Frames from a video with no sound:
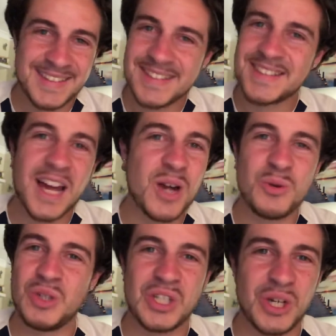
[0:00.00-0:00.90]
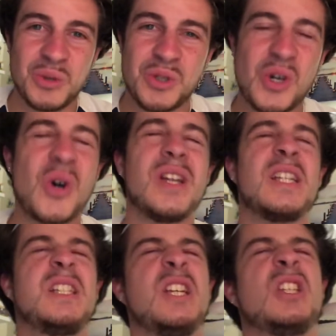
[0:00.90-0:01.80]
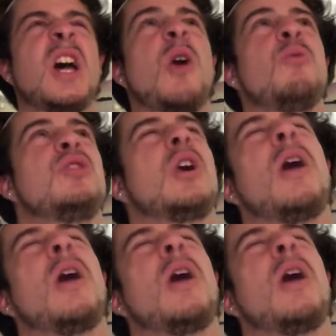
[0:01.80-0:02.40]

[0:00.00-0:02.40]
Total joke, honestly, total joke.